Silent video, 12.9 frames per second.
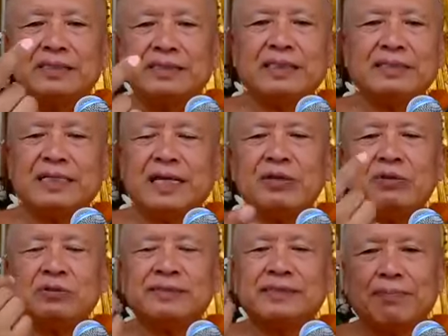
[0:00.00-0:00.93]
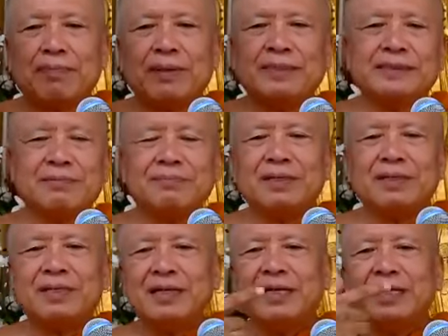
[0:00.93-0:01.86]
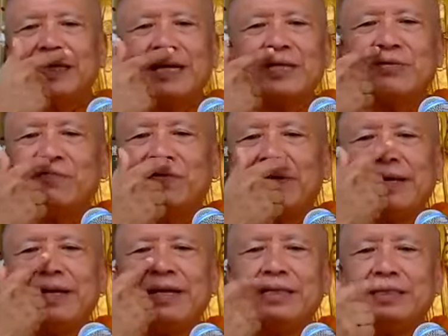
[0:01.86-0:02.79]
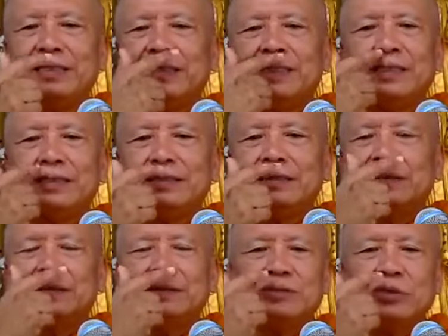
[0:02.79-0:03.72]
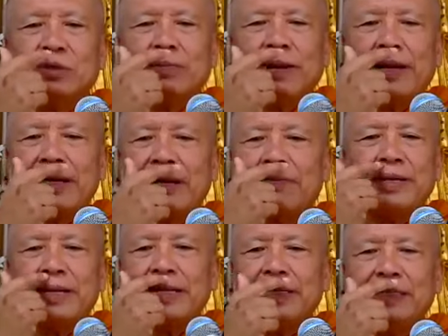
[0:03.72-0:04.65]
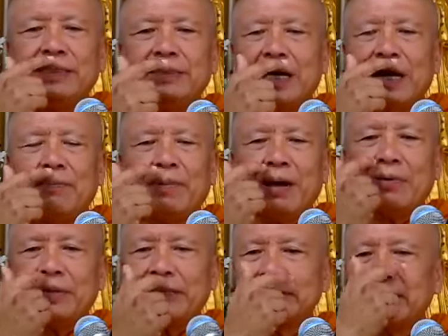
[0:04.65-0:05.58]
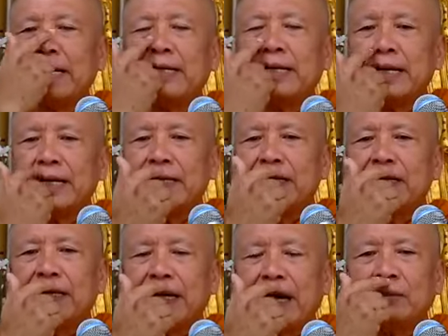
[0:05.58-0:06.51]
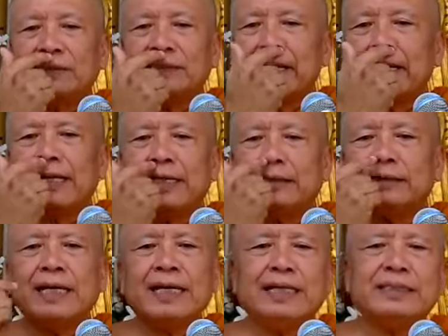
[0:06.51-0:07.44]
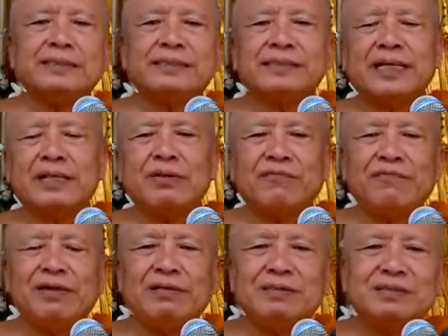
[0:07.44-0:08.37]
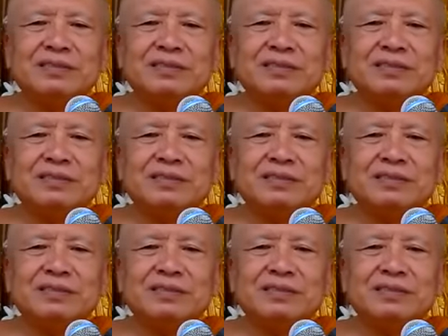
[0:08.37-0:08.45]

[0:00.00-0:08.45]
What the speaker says: Just let you step by step. Can you feeling your breath and breathing about this area, outside and inside? Can you feel?